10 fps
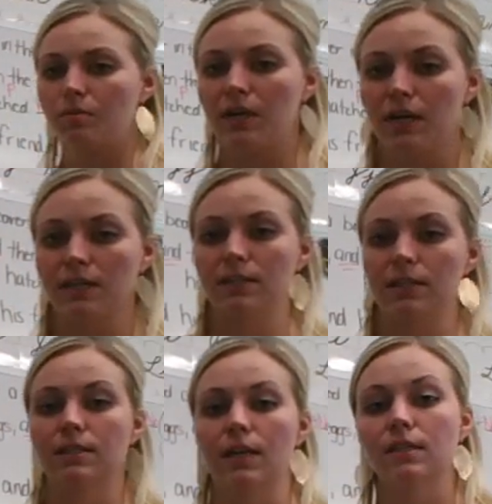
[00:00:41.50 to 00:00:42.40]
Because the
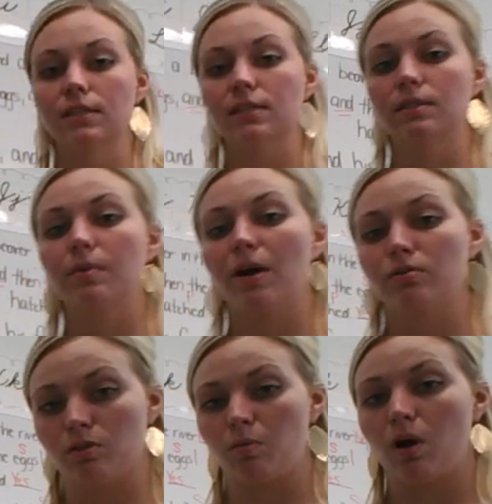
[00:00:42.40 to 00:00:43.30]
sentence is
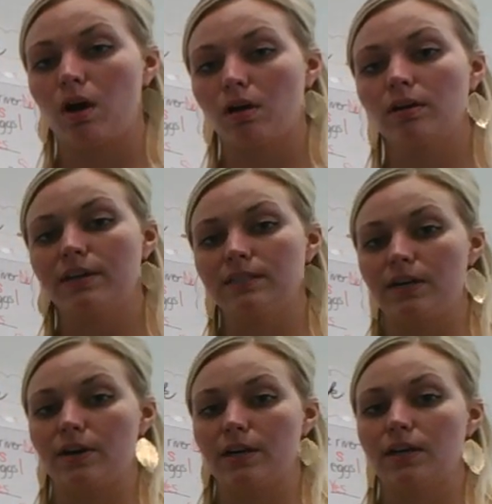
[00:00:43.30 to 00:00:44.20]
about Jamal and
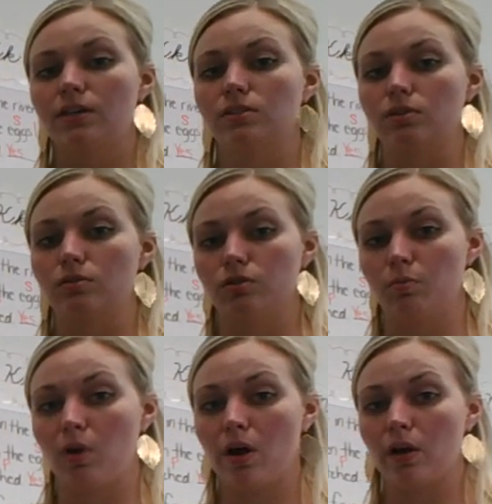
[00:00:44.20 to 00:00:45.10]
Derek. So
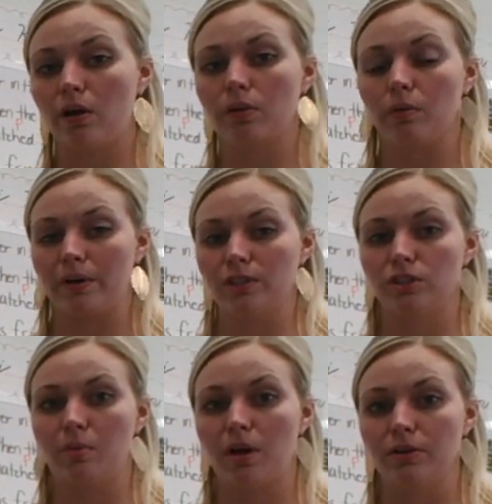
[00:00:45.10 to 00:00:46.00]
Jamal, what is
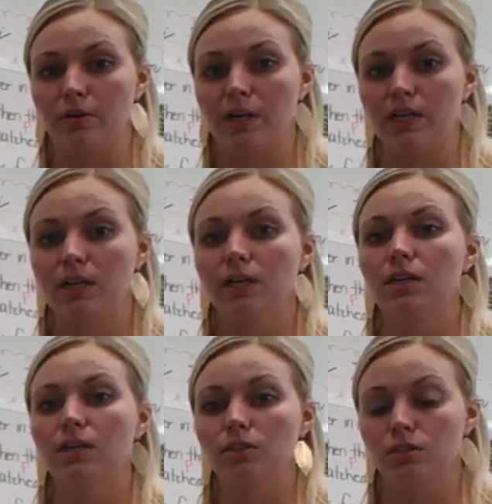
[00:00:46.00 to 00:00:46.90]
Jamal doing?
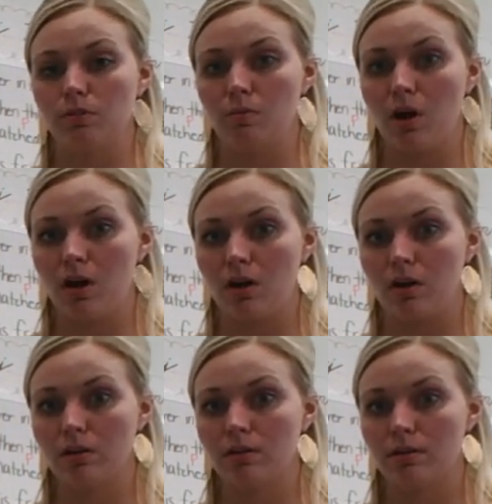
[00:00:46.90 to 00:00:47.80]

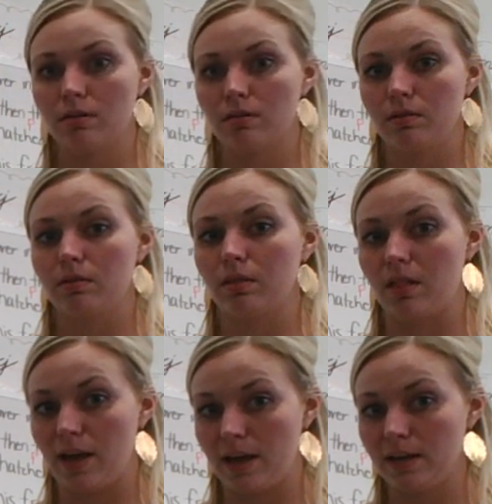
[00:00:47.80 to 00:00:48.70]
Jamal
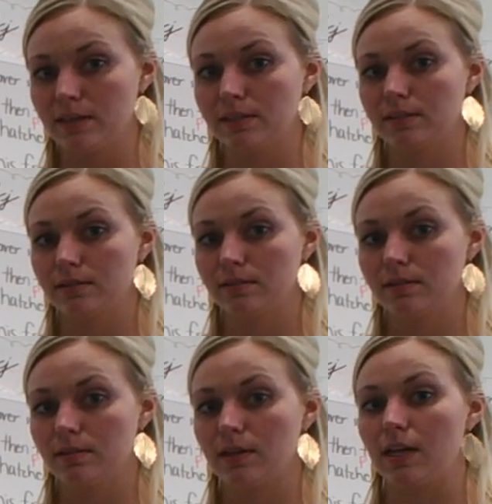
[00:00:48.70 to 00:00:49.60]
likes,
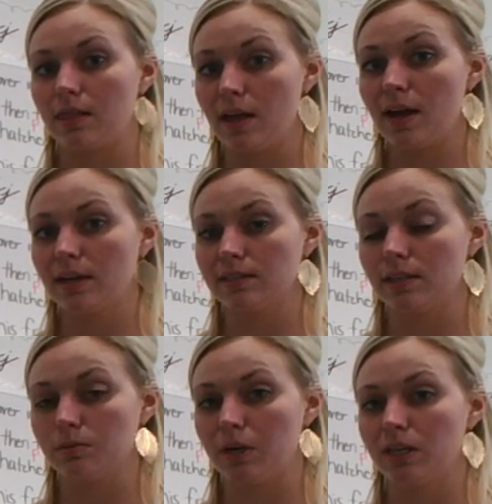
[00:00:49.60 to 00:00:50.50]

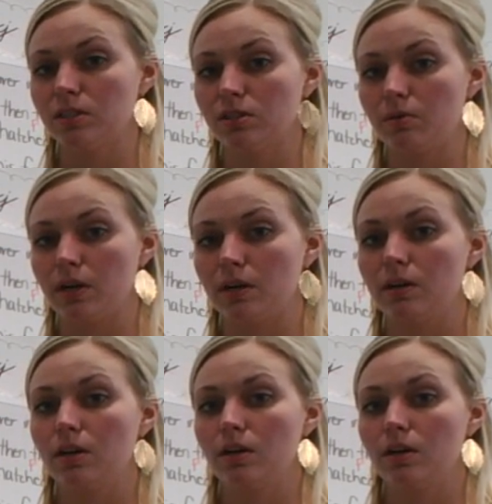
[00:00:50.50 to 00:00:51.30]
that's what he's doing,